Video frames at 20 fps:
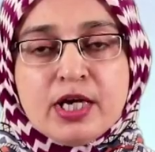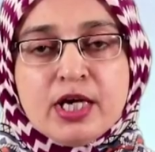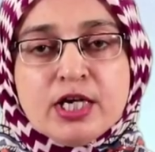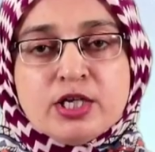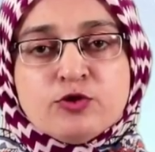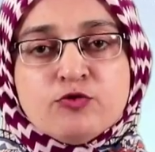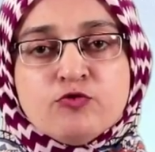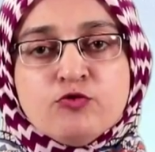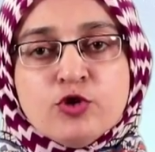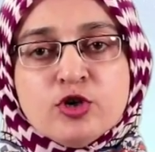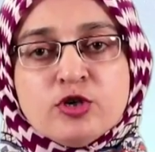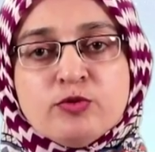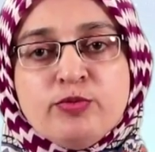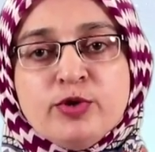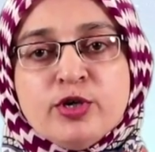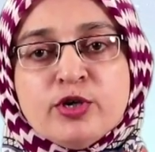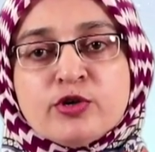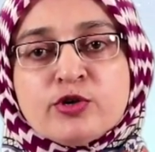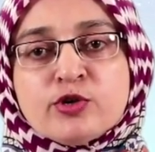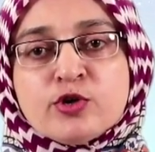it would
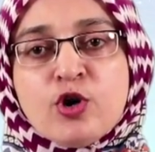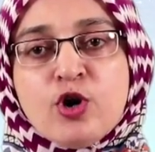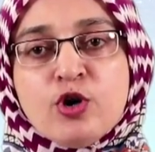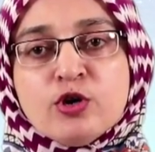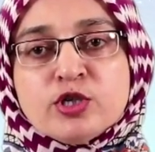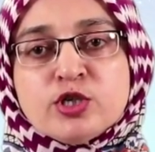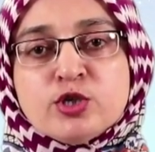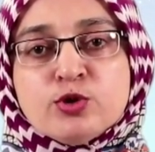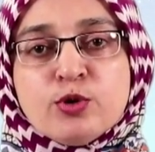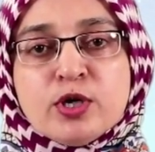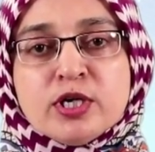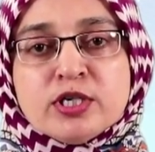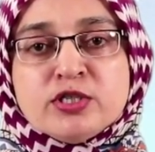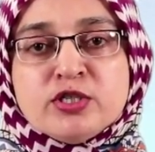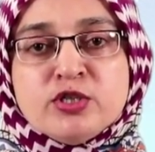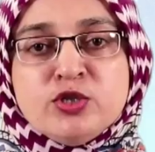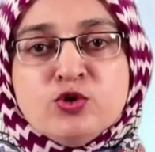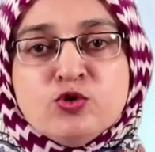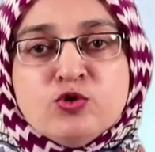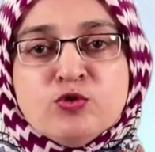be wrong to
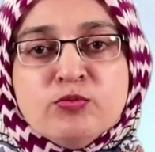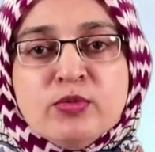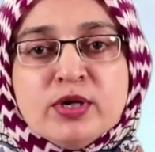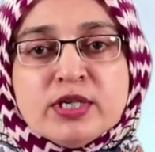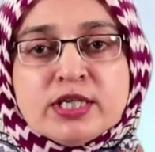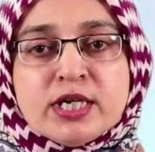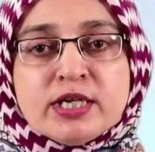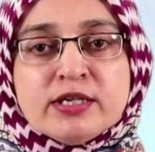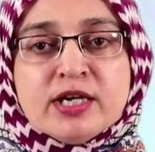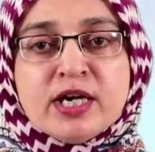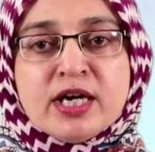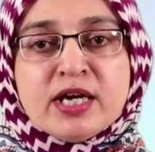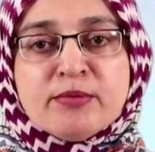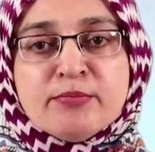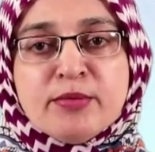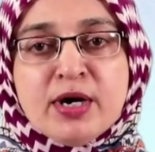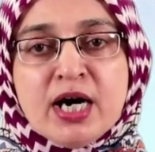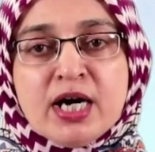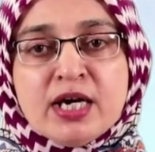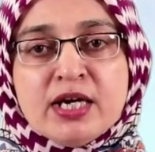assume that the
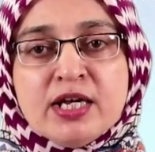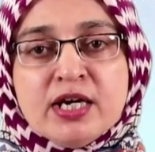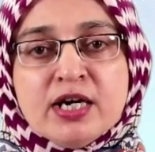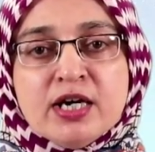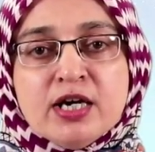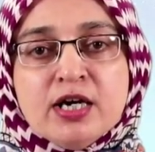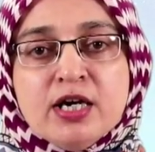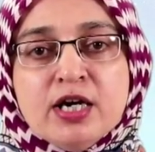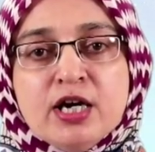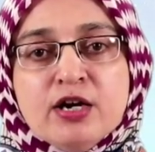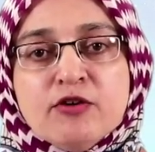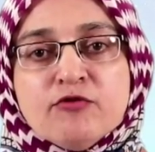Himalaya